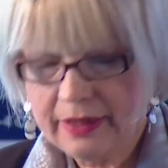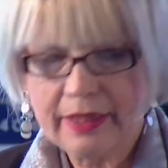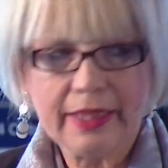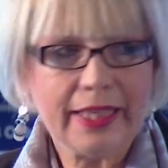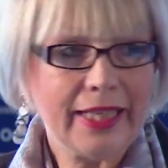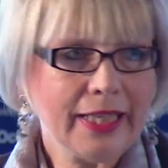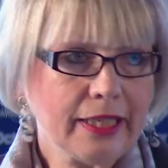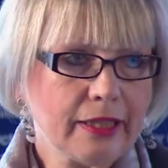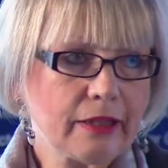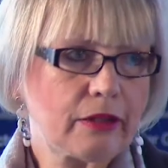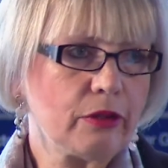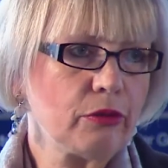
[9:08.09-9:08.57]

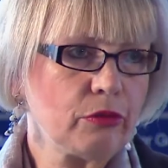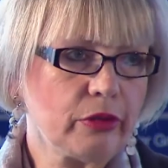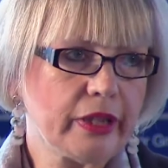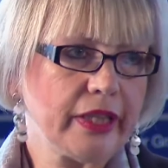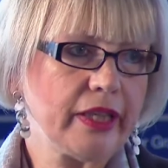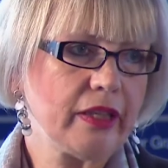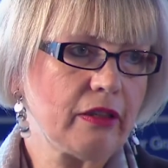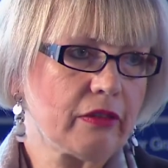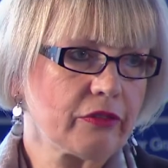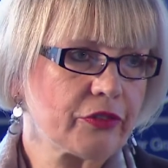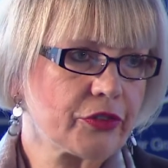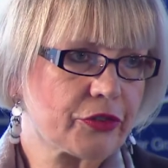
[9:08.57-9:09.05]

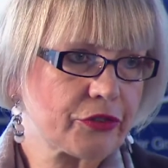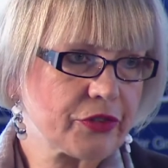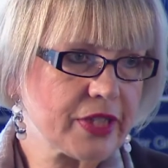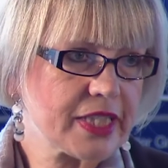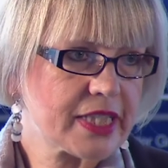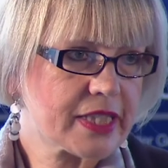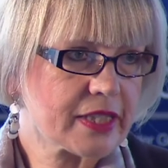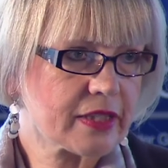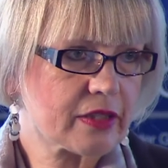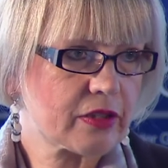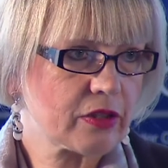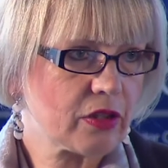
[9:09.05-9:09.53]
including the
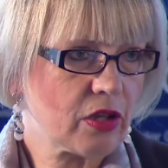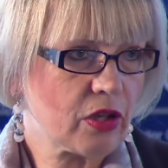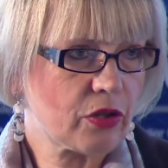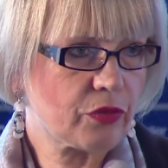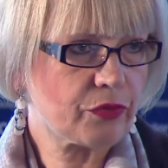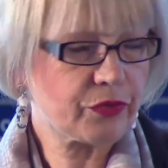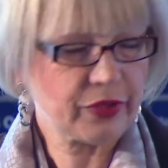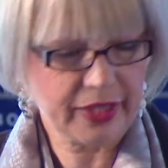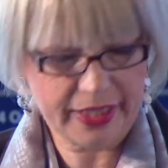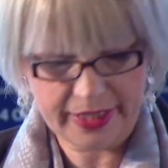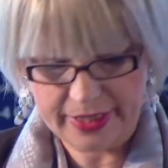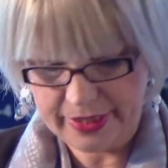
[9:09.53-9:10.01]
risk of
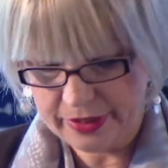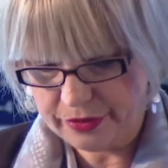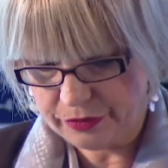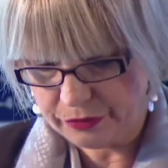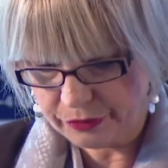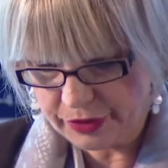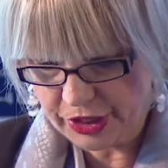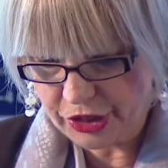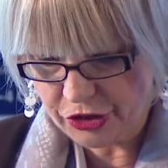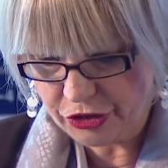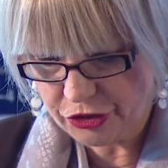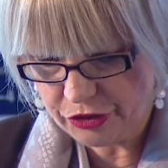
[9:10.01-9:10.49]
a
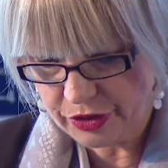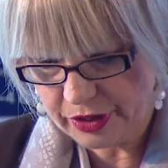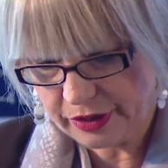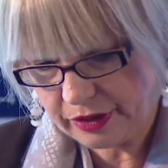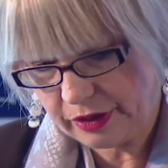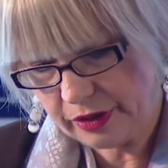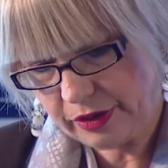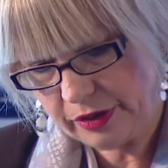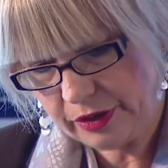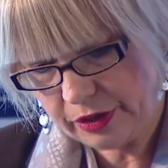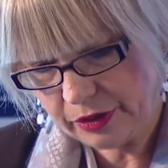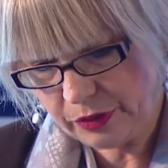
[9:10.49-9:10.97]

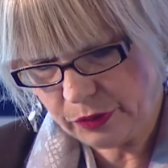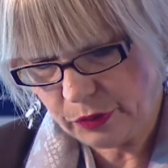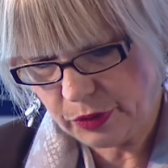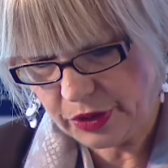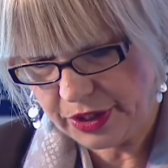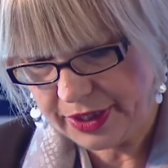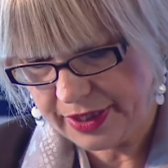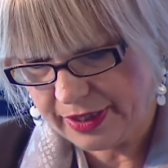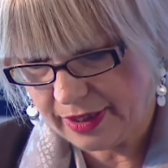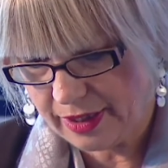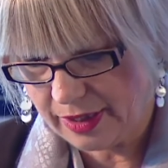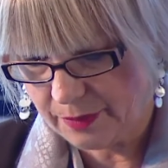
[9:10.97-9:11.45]
regional
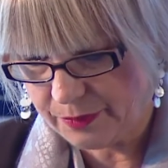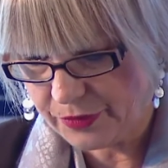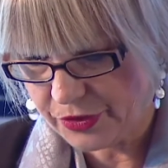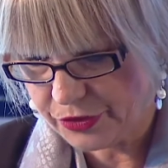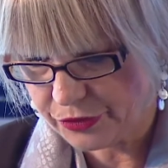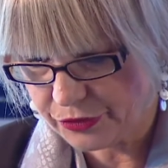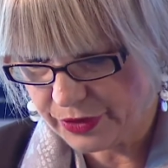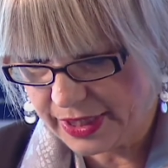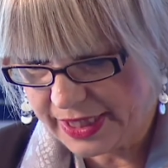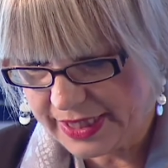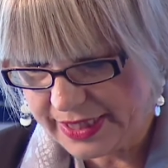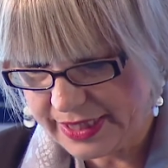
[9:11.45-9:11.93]
nuclear
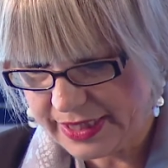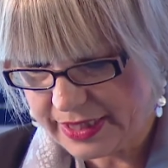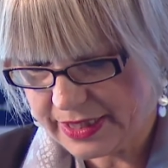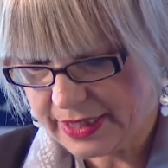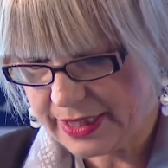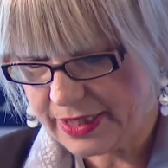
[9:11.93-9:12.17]
arms race,